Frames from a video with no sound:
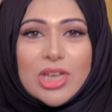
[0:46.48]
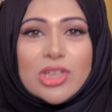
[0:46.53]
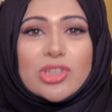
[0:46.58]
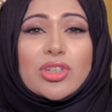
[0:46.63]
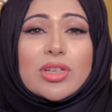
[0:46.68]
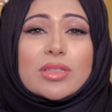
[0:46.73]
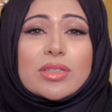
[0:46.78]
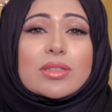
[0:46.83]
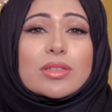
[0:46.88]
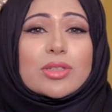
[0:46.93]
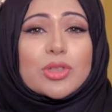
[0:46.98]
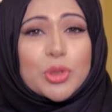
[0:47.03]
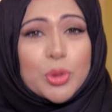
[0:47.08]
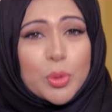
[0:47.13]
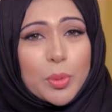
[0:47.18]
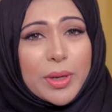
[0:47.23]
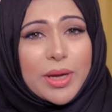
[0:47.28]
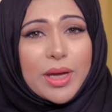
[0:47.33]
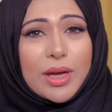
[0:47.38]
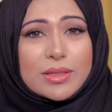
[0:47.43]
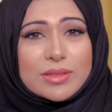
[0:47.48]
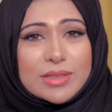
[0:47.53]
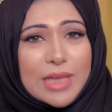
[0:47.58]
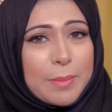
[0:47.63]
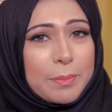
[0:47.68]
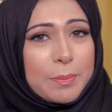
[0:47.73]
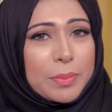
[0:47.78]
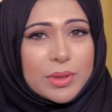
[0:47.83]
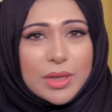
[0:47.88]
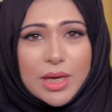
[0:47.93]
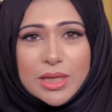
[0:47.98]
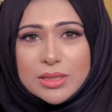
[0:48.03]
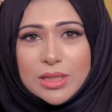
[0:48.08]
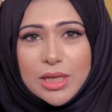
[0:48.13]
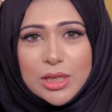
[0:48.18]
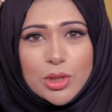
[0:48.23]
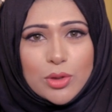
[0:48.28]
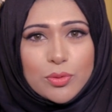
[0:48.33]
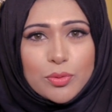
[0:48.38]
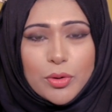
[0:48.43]
She is a true example, I
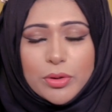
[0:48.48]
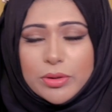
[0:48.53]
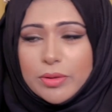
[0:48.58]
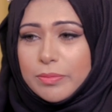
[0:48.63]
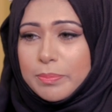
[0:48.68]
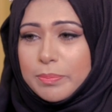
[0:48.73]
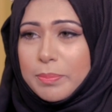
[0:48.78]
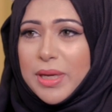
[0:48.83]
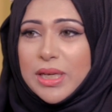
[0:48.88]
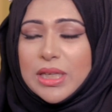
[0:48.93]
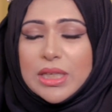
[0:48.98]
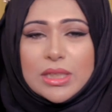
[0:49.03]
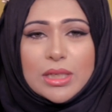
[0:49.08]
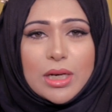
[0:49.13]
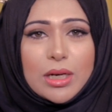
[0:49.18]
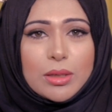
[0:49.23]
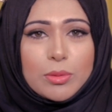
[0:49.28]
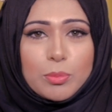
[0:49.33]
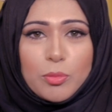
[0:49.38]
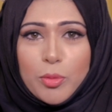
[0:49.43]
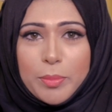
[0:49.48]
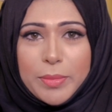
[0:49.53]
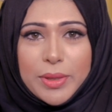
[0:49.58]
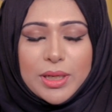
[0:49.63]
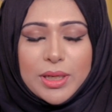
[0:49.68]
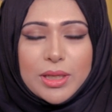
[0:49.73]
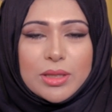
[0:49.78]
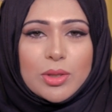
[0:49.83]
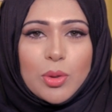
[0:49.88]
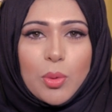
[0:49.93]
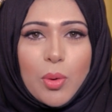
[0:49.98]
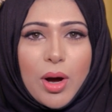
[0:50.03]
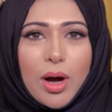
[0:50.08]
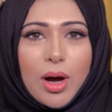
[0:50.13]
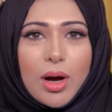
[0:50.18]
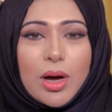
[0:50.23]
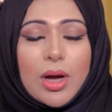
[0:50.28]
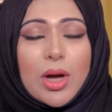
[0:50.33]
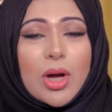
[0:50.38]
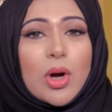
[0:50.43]
tell you, for the many young women in
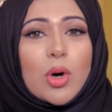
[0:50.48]
Doha